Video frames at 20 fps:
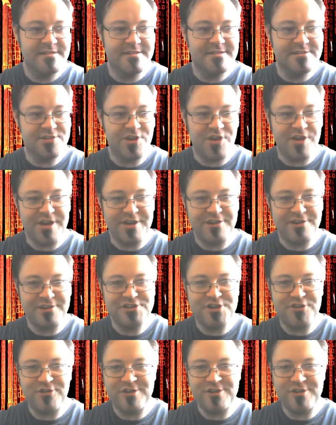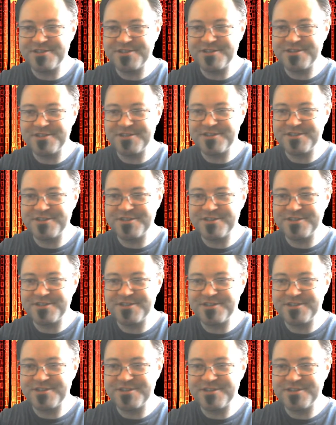Dark Energy Crystals. You can
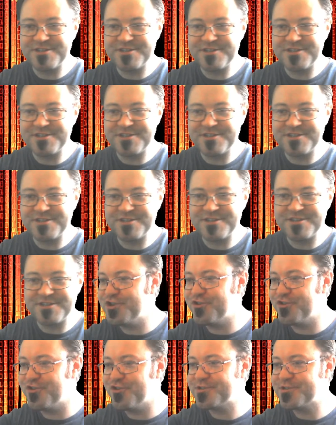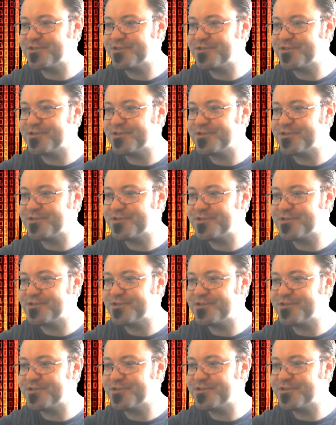also earn Dark Energy Crystals for playing
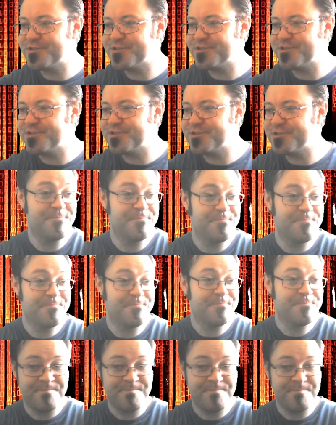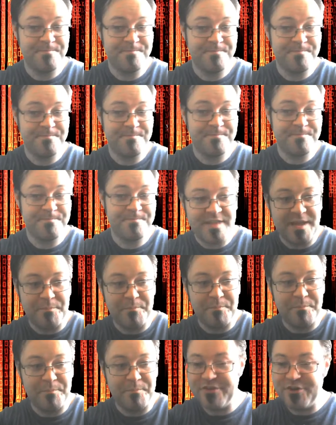games and winning.
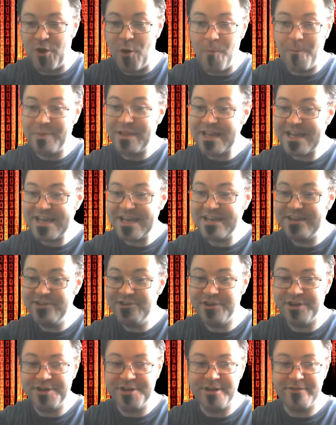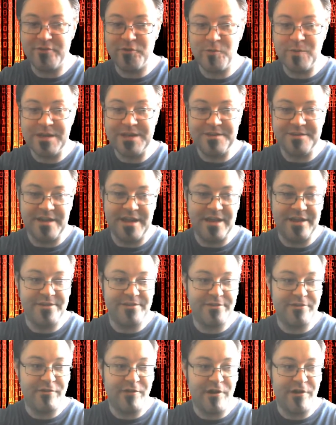But if you don't play, you can never win. And
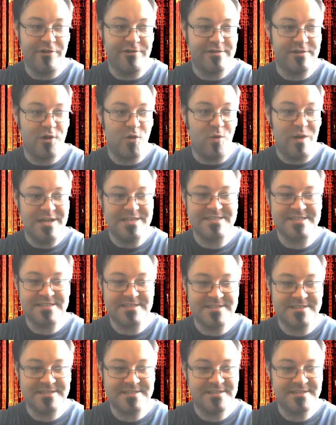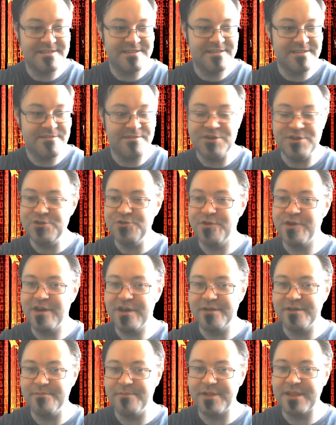there are quests that you can
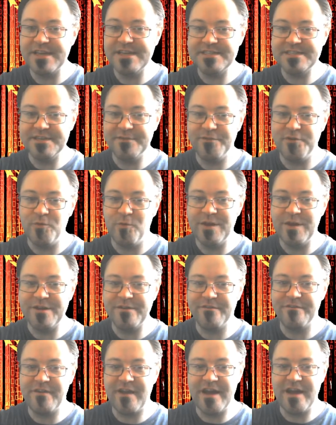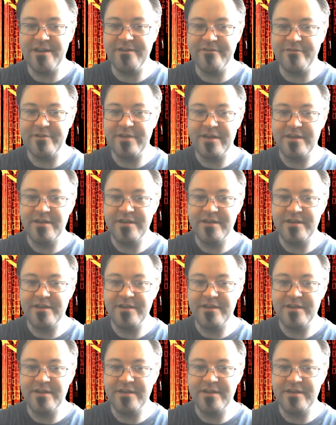complete. If you win 5